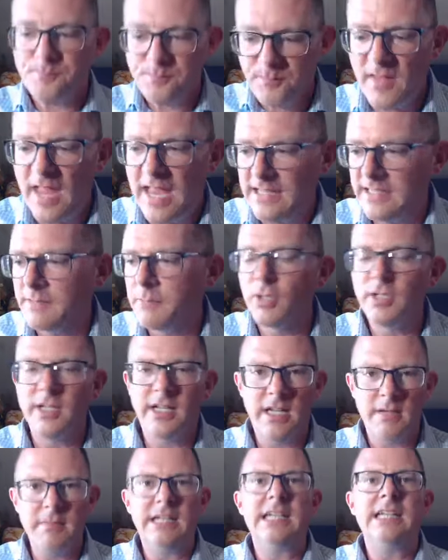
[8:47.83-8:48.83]
and put a
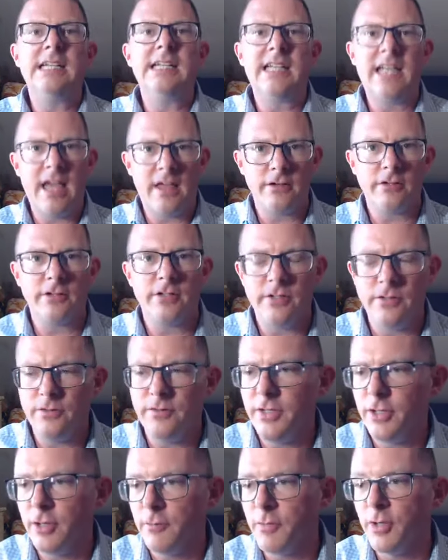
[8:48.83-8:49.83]
committee together to do
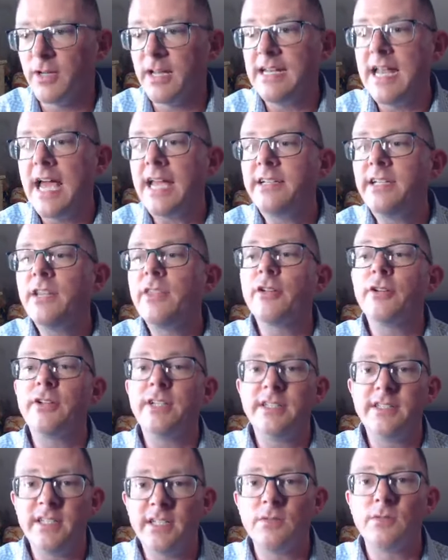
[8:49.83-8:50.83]
the yearbook. And
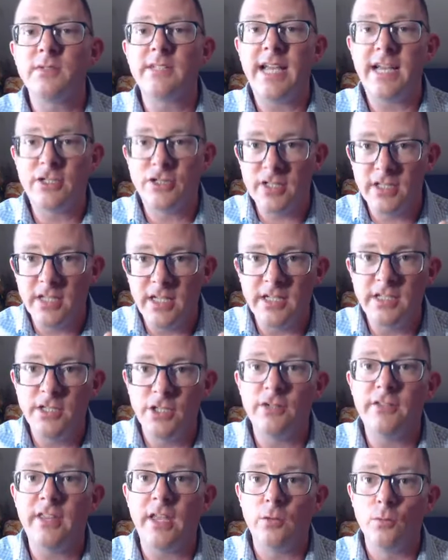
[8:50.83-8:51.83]
1936 was actually a
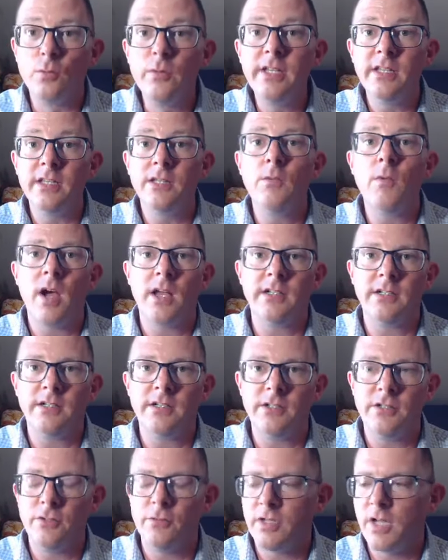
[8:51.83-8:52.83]
year they really wanted
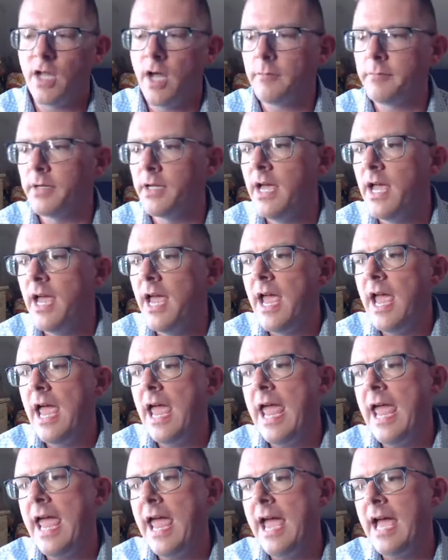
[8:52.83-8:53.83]
to do it up.
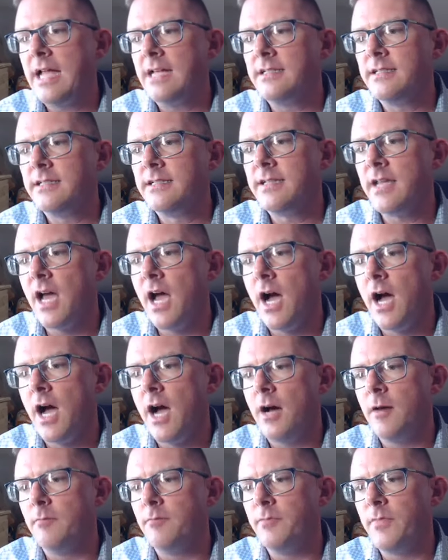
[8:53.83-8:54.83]
And
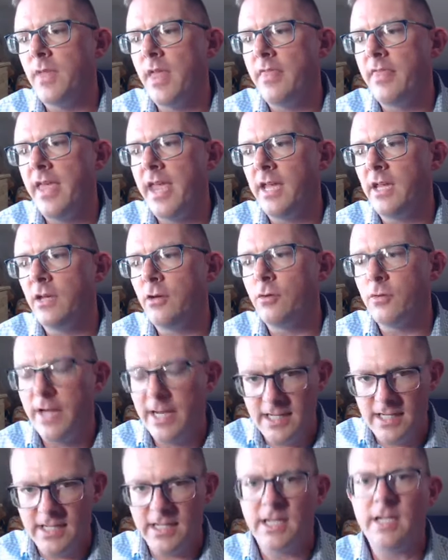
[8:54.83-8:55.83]
they
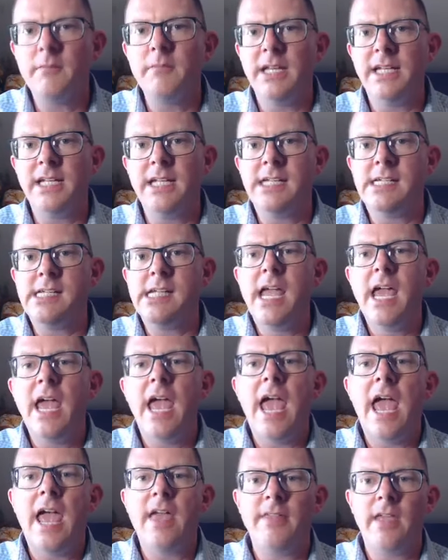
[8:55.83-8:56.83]
created a committee,
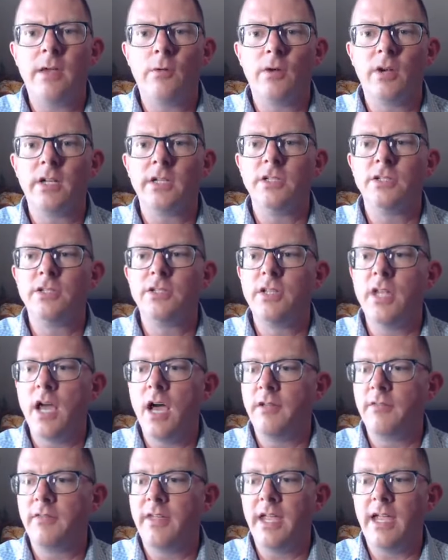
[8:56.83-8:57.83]
and
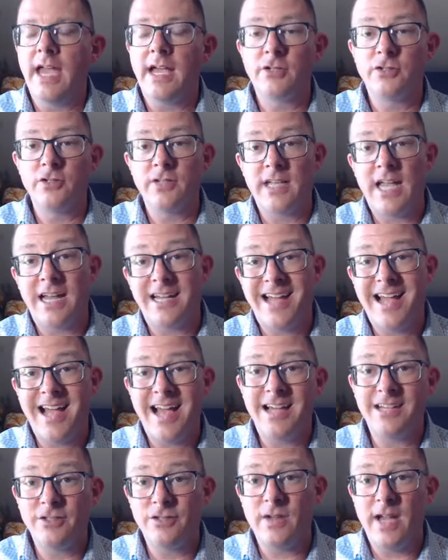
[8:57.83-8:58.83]
they actually got a
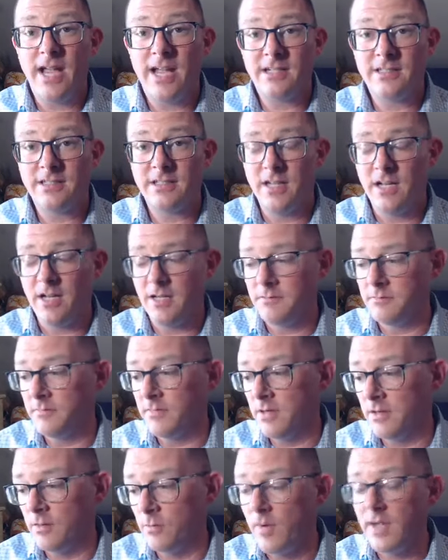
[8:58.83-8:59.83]
contract,
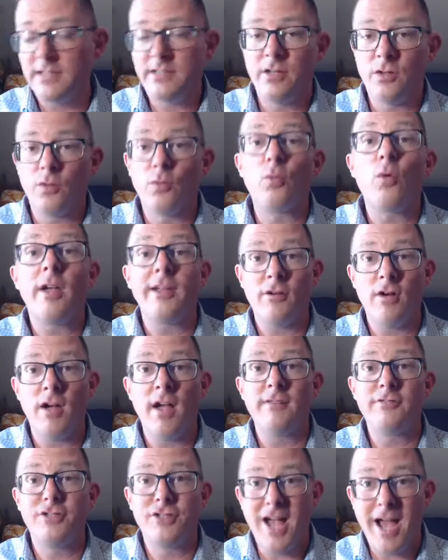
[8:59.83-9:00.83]
or went to the
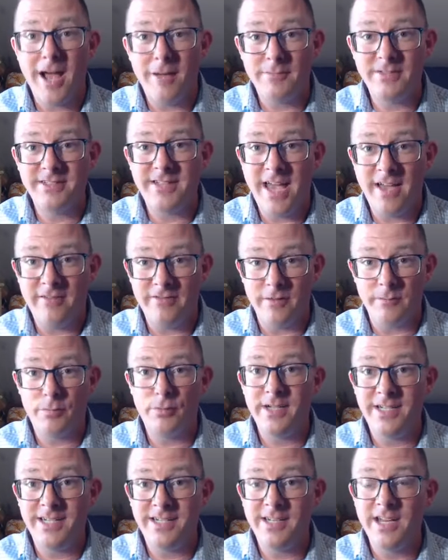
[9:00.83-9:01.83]
Roycroft shops to have it
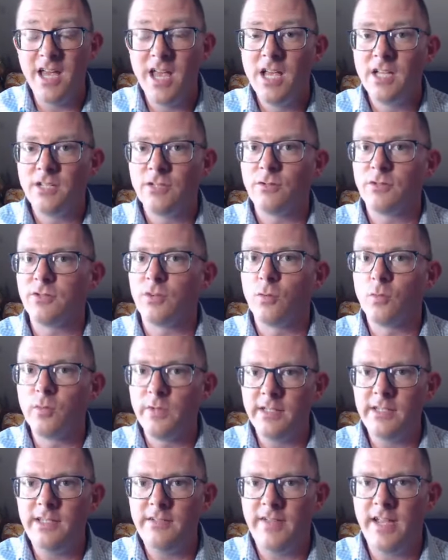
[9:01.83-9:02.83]
printed. So it's a
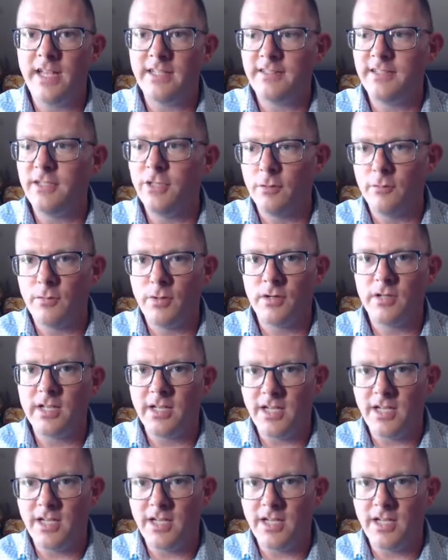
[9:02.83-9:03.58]
really fancy yearbook, and